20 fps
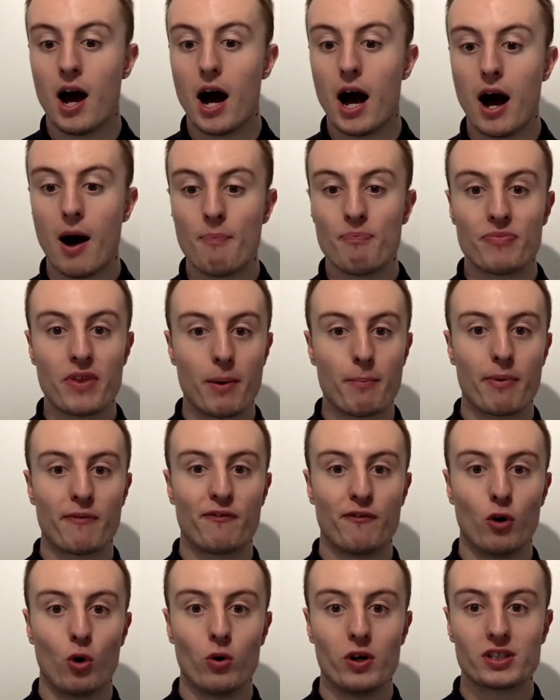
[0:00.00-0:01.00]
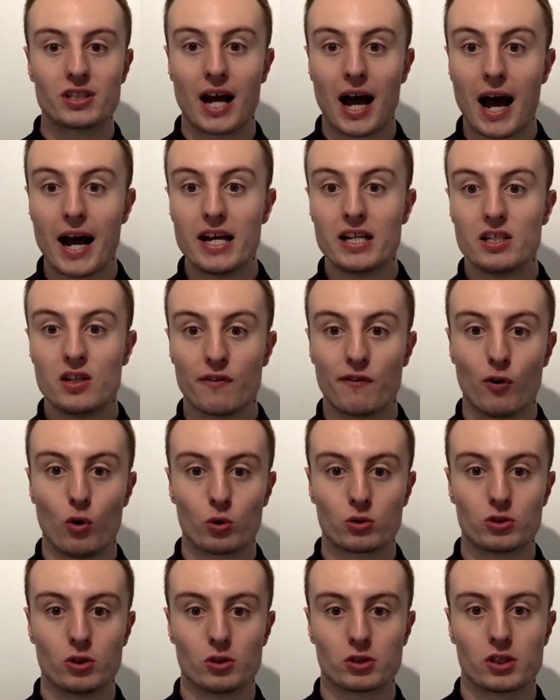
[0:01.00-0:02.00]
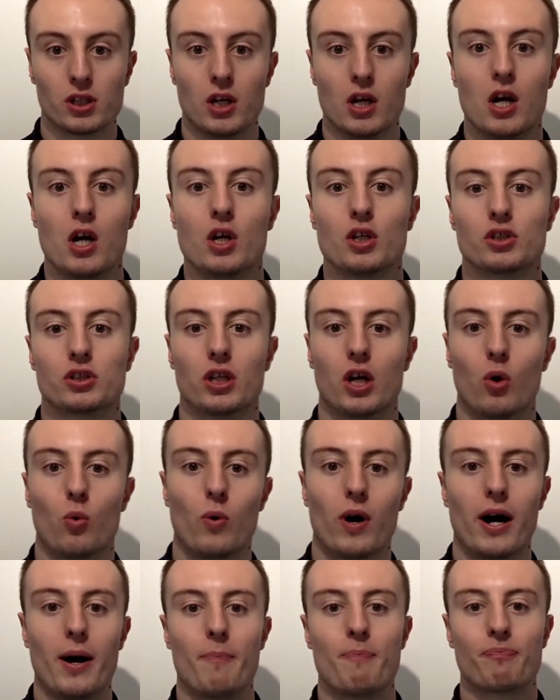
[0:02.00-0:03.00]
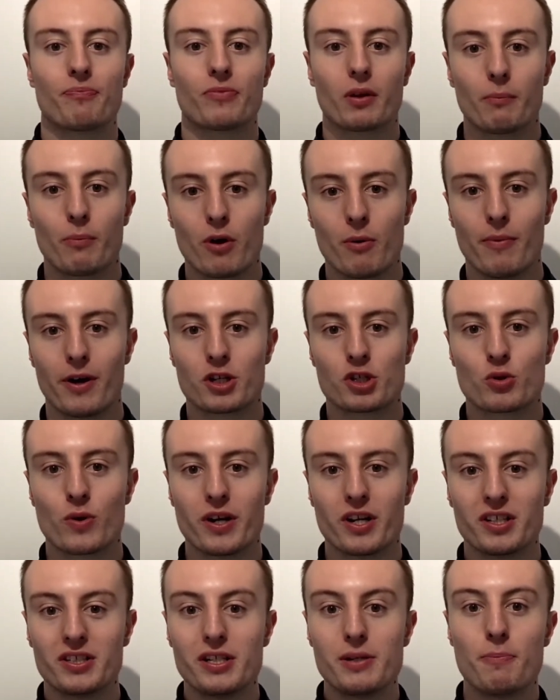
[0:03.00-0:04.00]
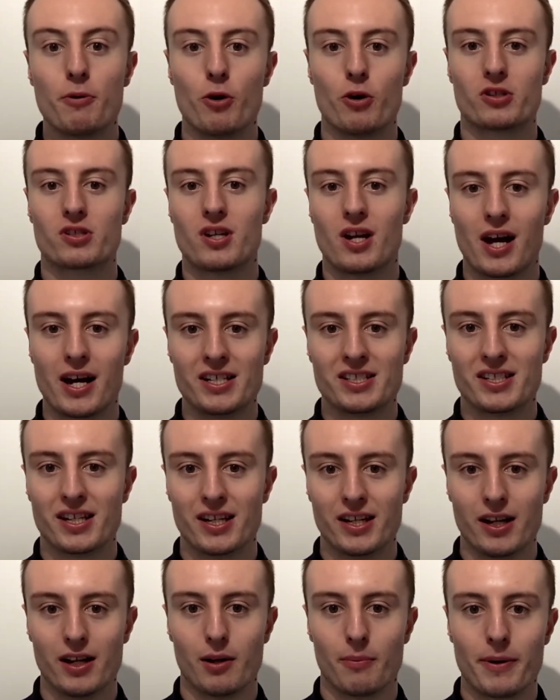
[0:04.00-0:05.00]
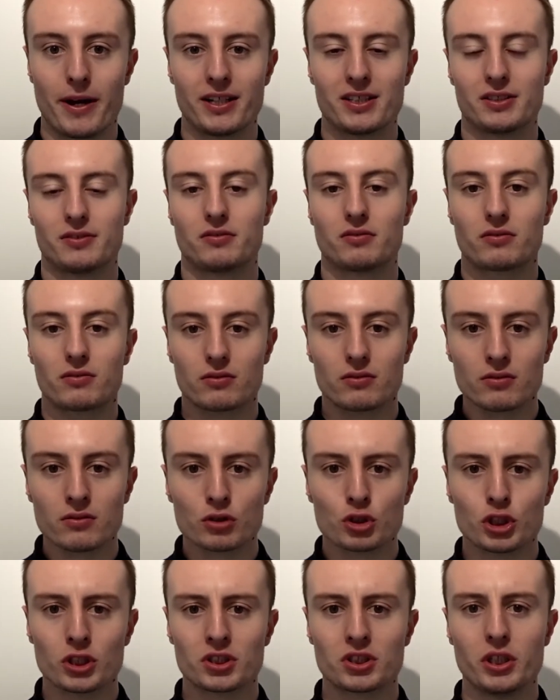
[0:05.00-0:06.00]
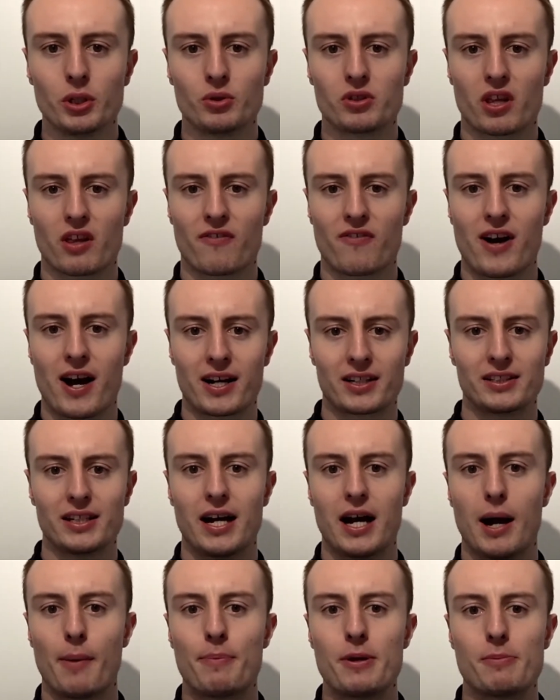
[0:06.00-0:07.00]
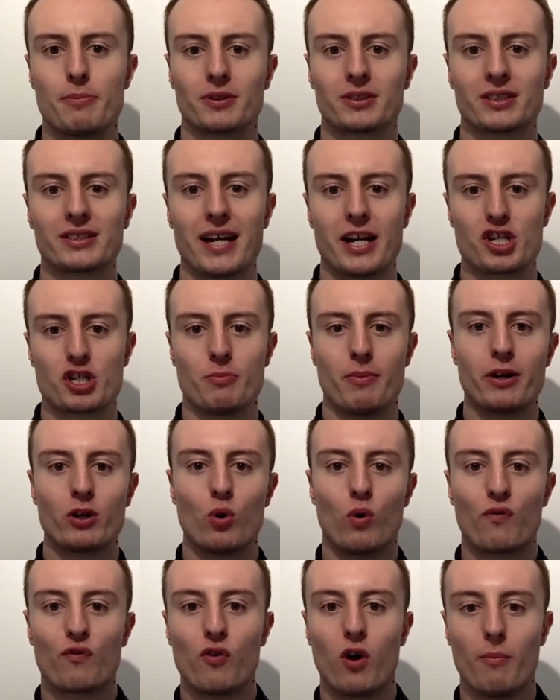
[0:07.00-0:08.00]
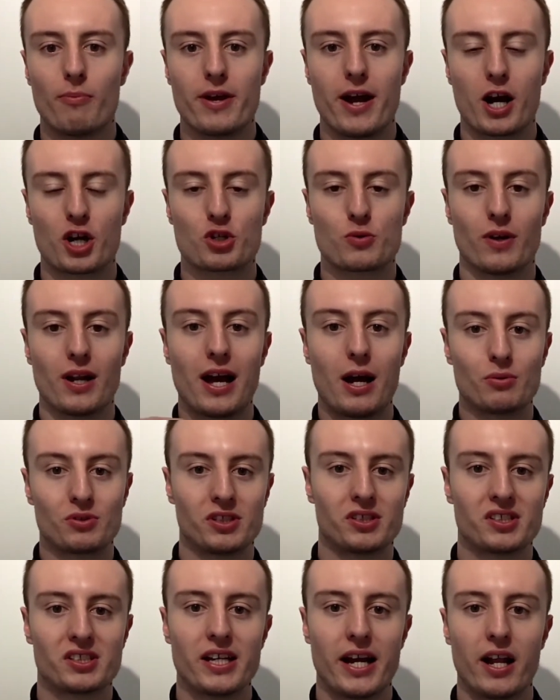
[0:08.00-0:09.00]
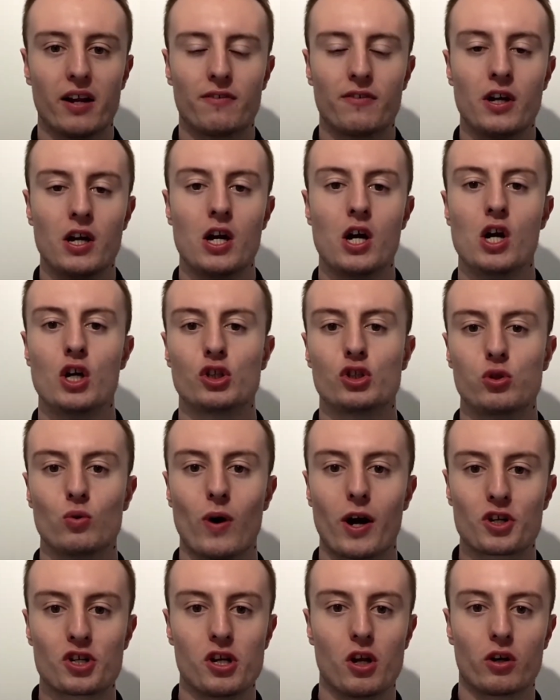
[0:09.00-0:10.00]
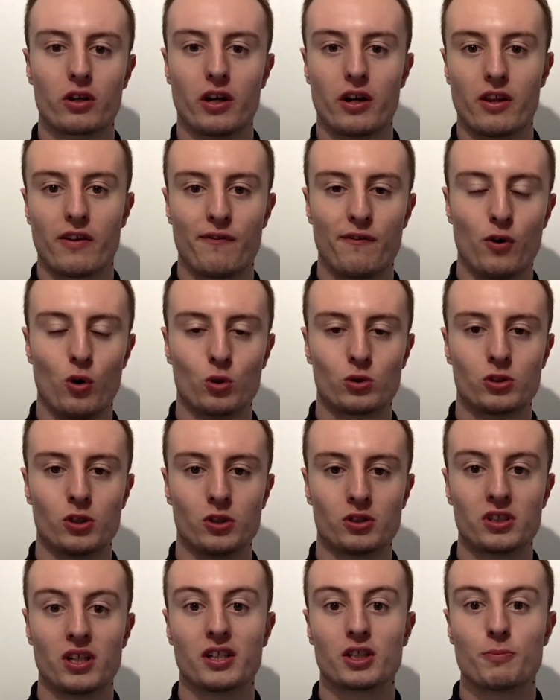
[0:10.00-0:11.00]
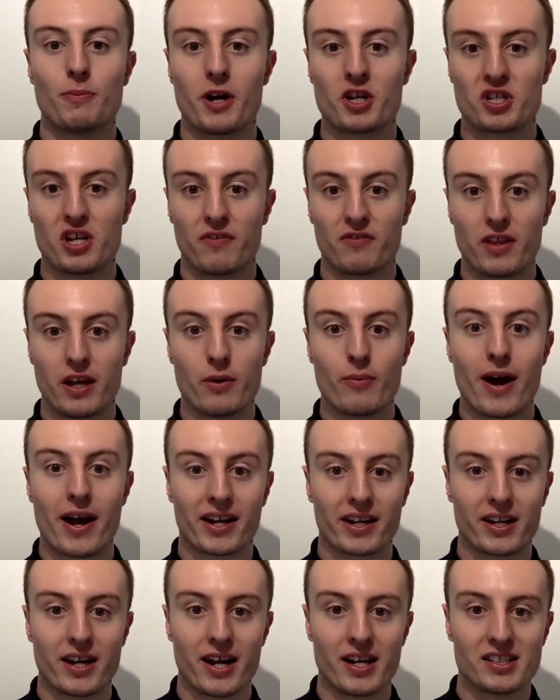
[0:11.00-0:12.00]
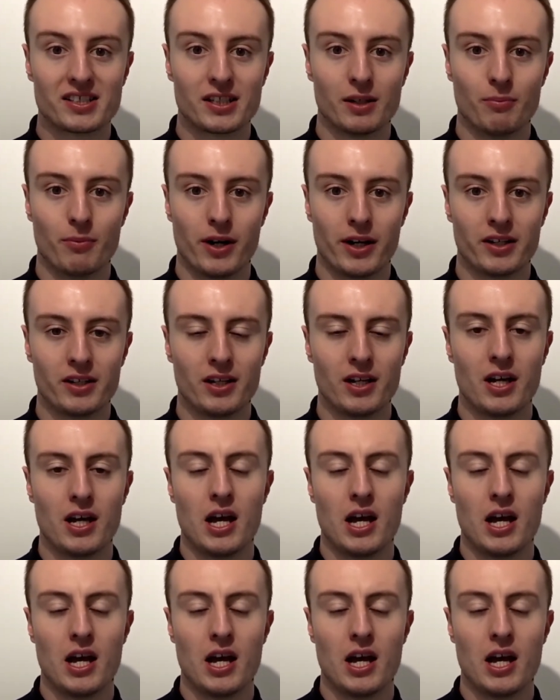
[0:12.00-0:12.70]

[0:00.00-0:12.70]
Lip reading: Number 4 is hide your photos. So pretty much try to depersonalise it a little bit, just due to the fact people's attention might go from the actual house itself to actually looking at the photos, especially if they recognise someone.